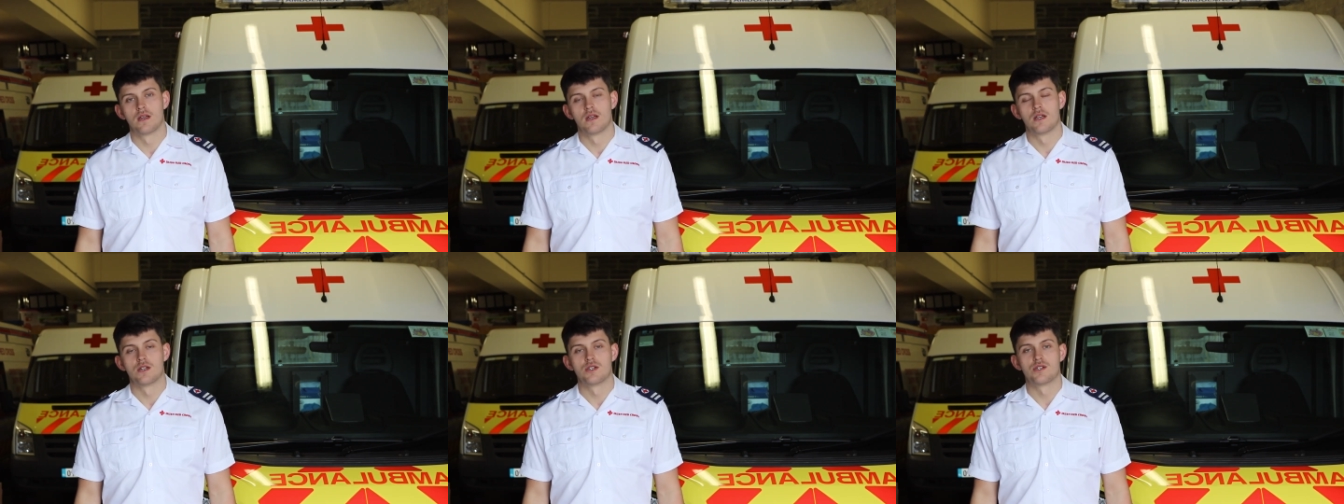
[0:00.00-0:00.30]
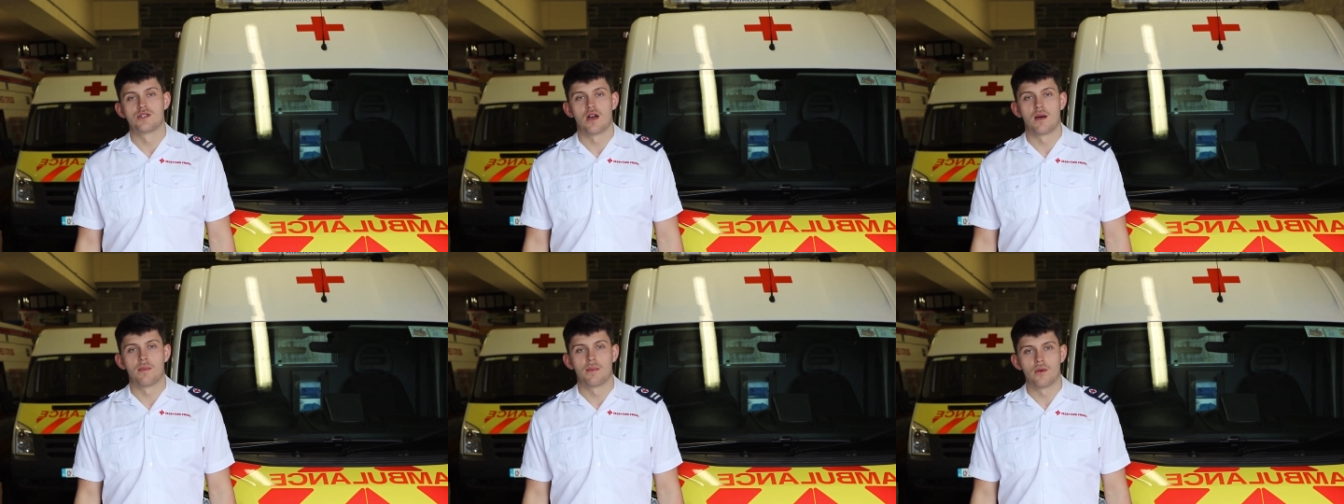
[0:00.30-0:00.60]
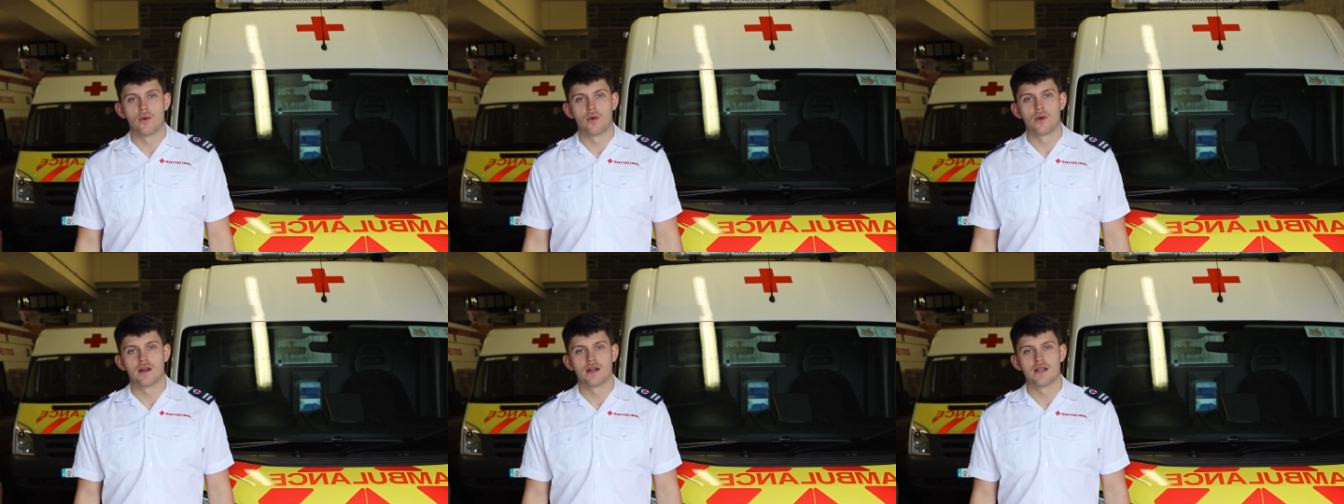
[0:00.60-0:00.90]
Shop
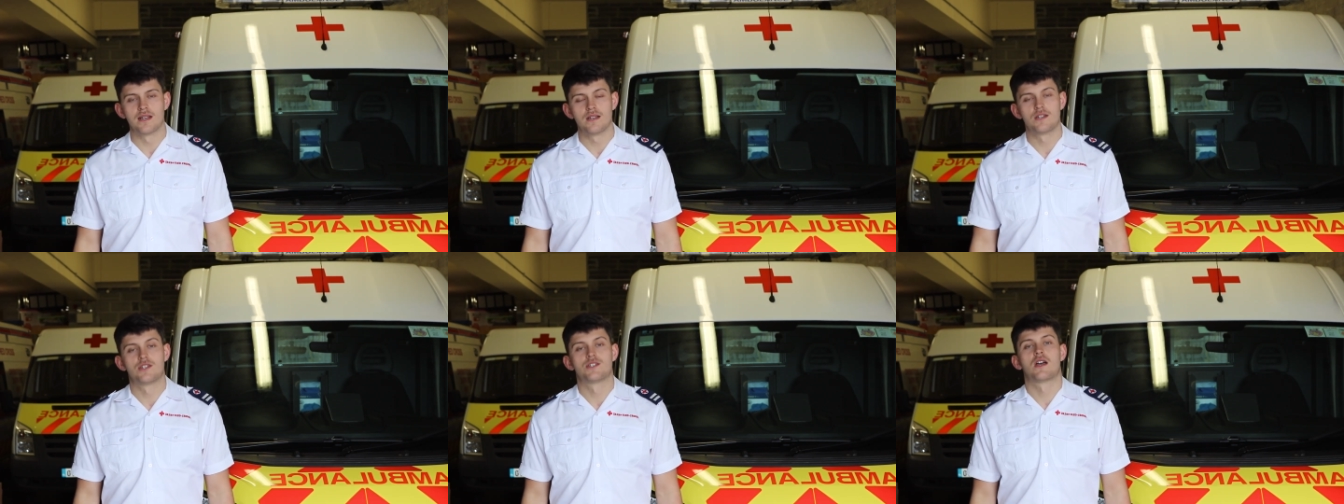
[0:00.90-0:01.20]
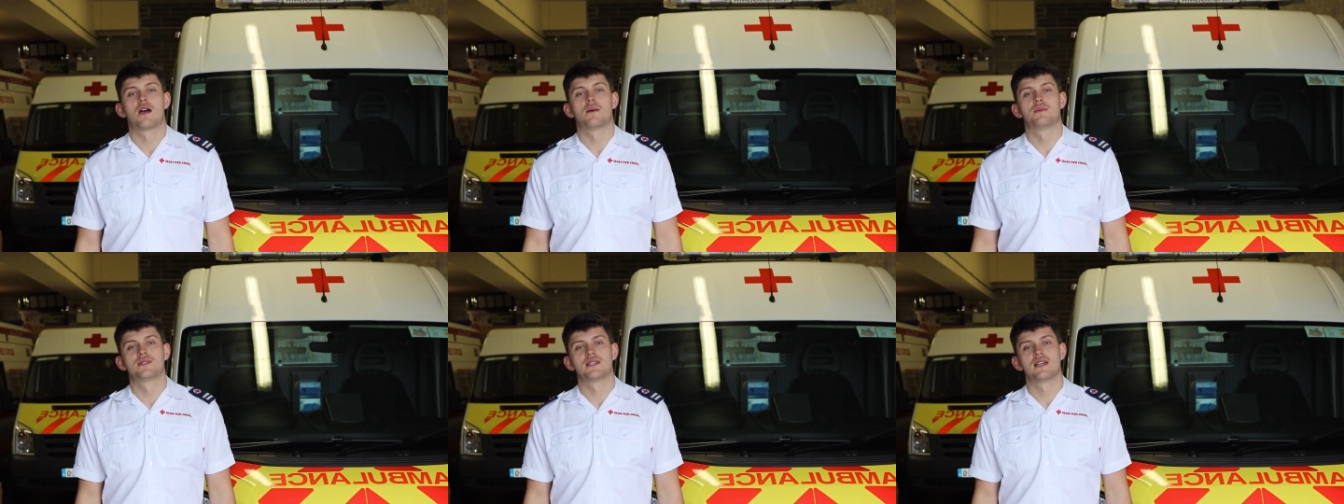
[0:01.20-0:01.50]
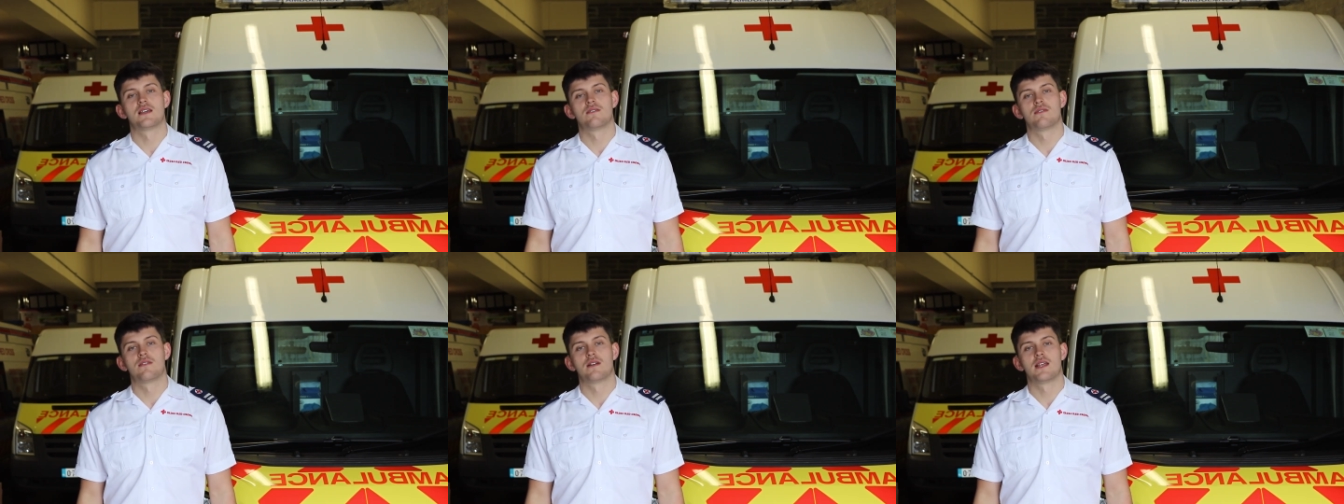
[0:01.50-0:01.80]
locally, shop
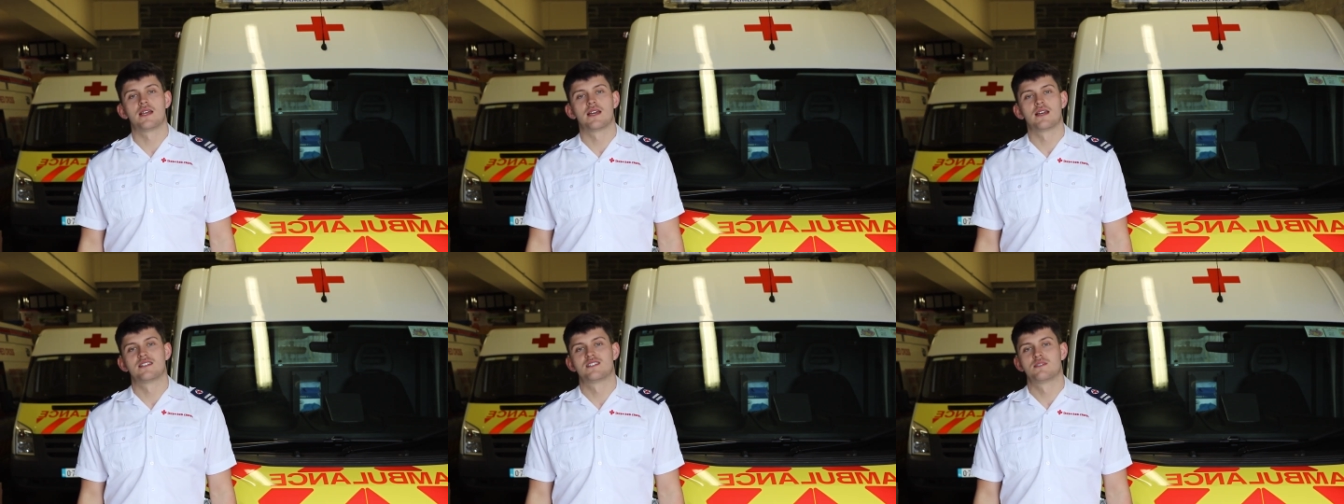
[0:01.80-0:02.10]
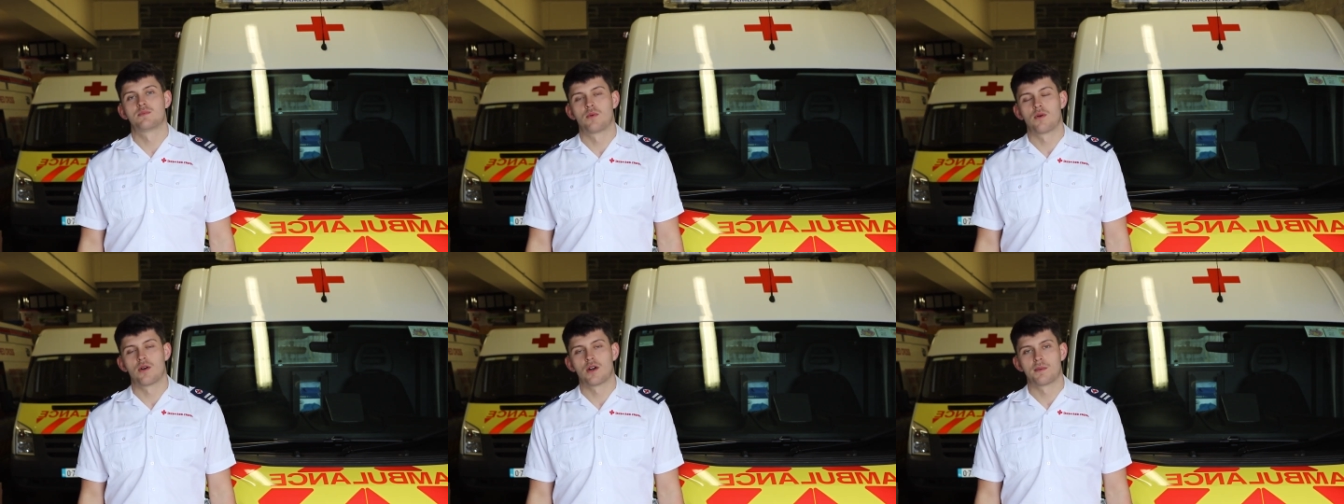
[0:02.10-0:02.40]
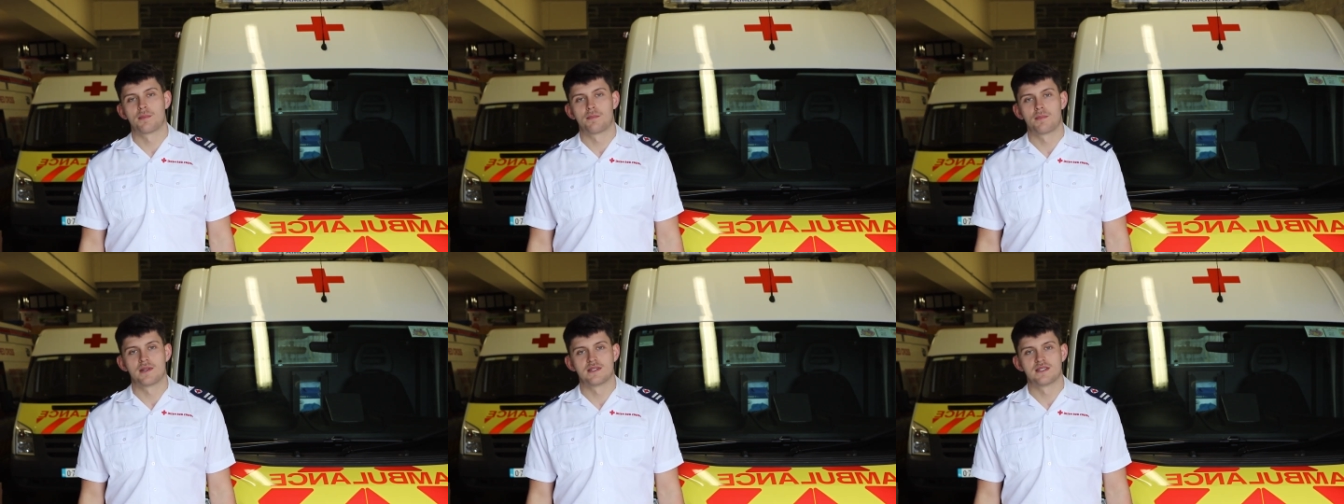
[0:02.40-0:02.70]
safely, and
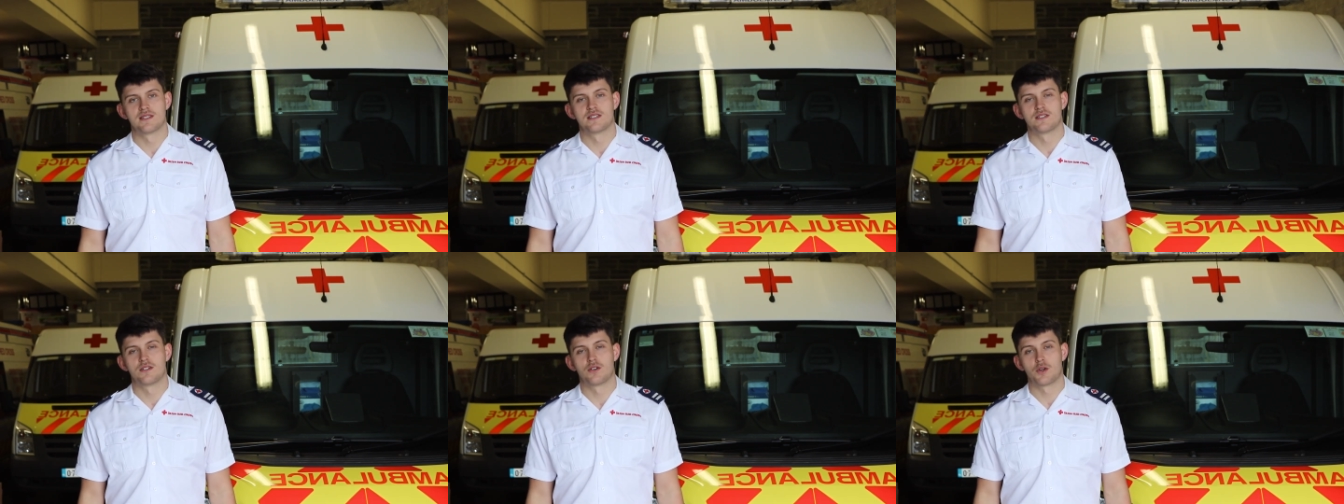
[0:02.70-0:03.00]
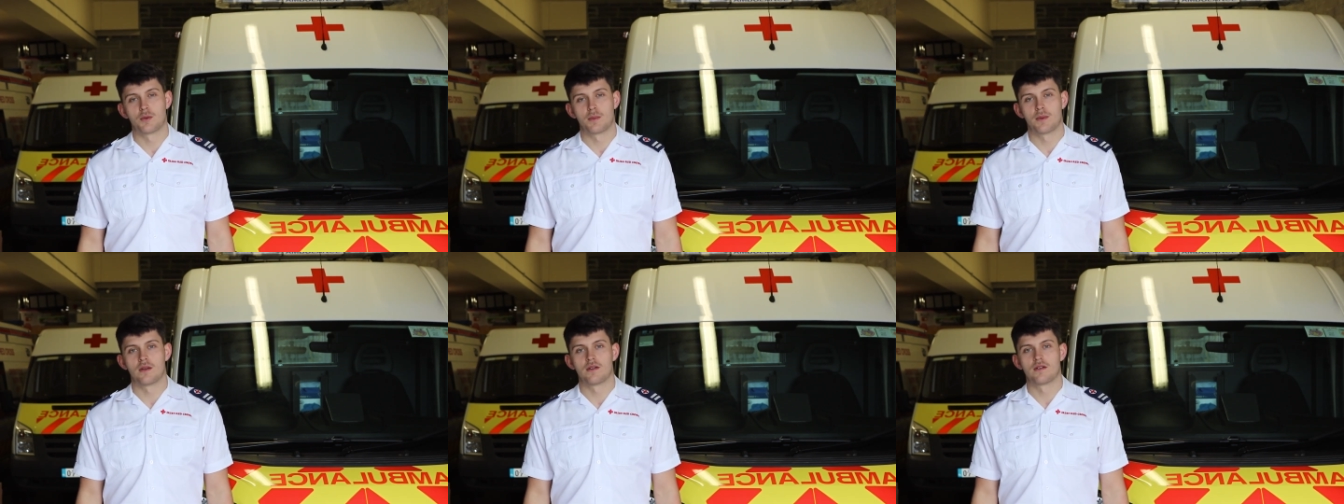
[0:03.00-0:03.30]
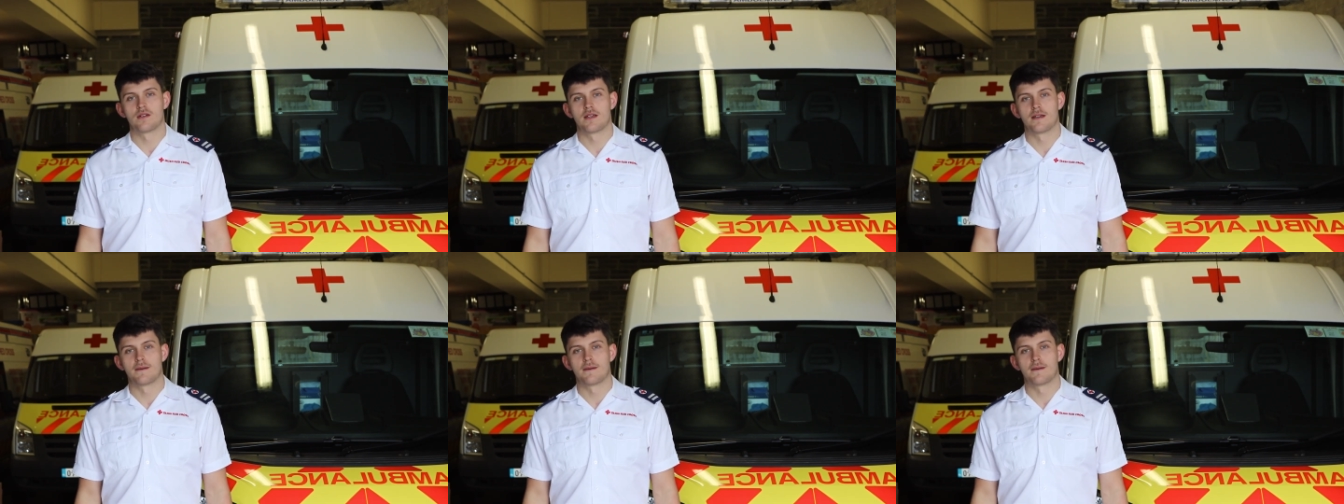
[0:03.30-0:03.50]
support business in your community.